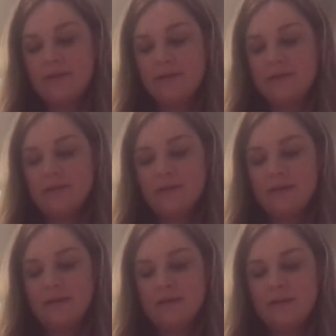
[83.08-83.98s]

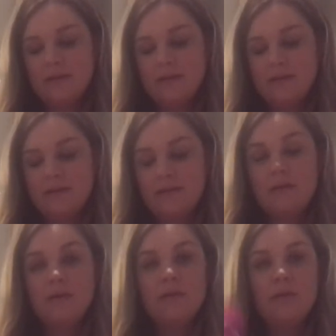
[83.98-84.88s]

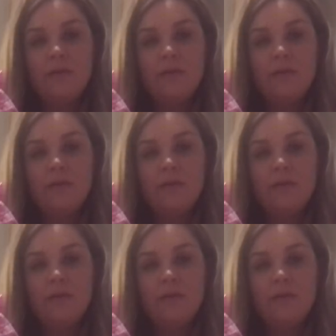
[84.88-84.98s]
(no one is talking)